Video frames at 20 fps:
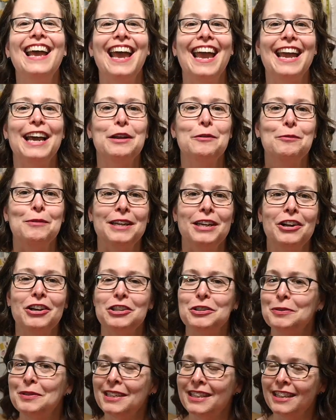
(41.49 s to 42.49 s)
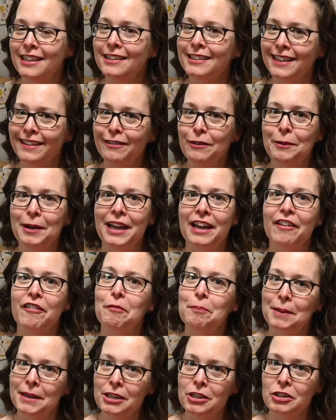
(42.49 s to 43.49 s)
And we are doing a little giveaway
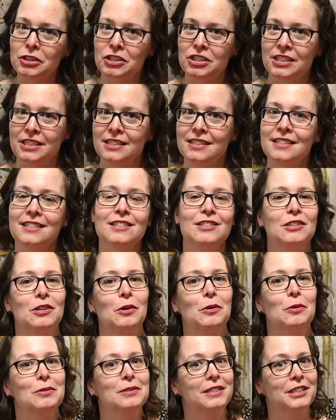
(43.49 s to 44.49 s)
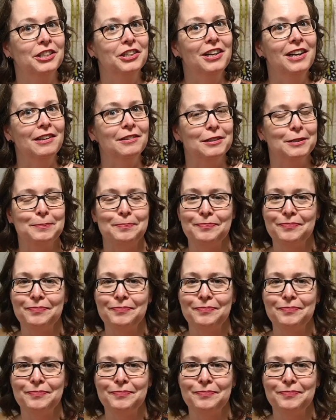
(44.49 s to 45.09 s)
of pincushions, so stick around.